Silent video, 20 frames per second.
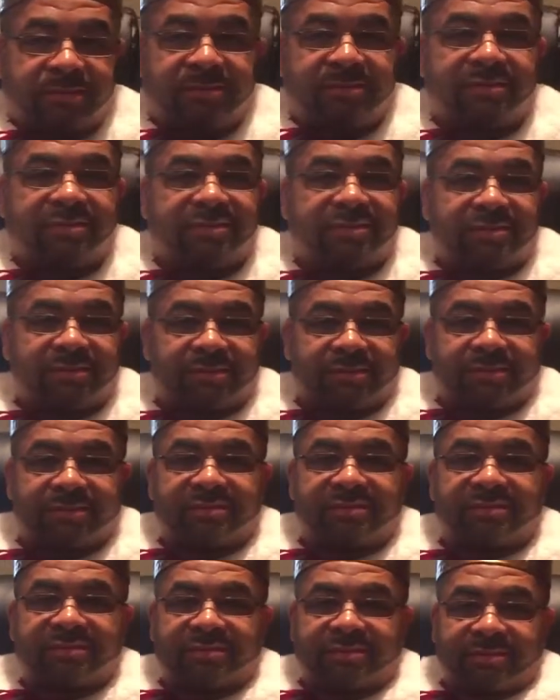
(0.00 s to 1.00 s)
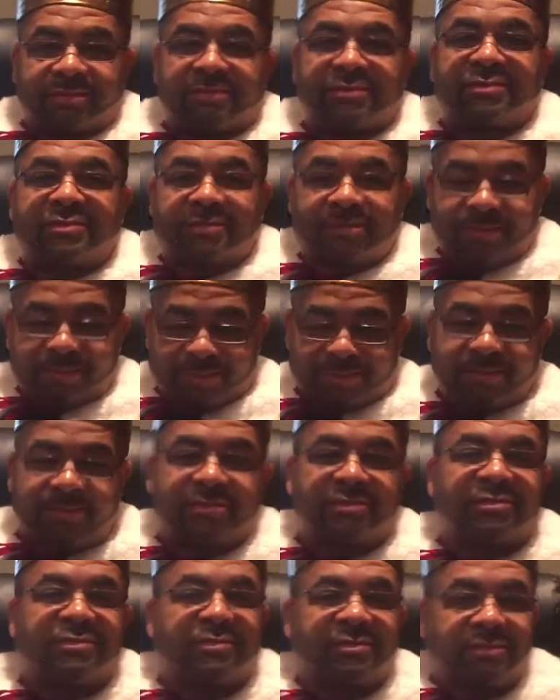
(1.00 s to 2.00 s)
make this a reality,
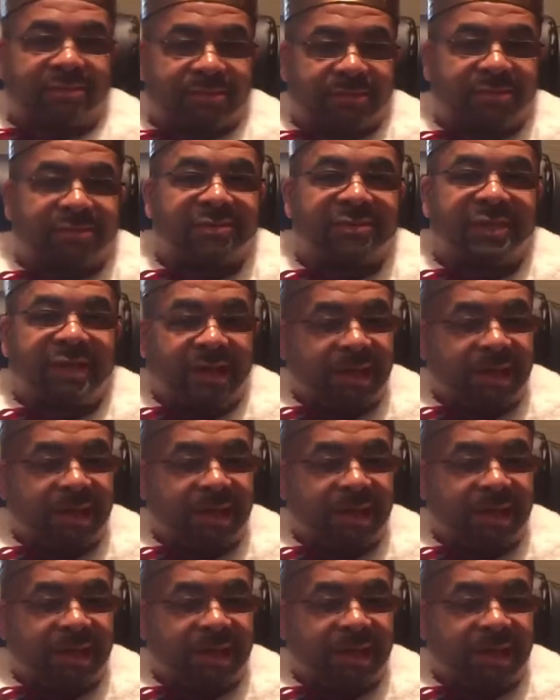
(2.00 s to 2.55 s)
because I know that